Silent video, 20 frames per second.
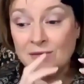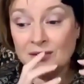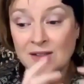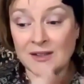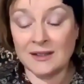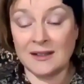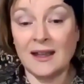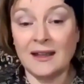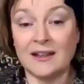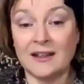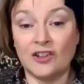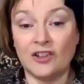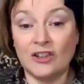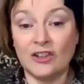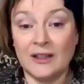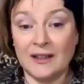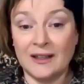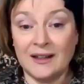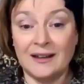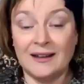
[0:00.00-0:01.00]
scale
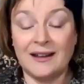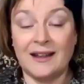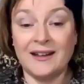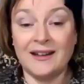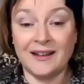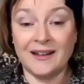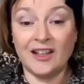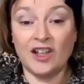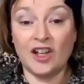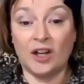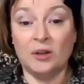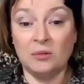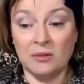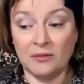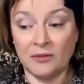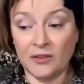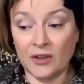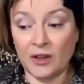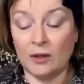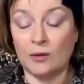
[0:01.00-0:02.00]
letting go
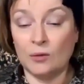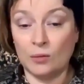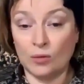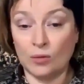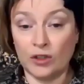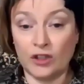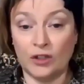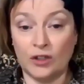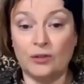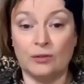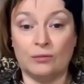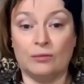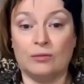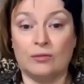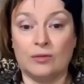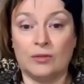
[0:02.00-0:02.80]
of the old you.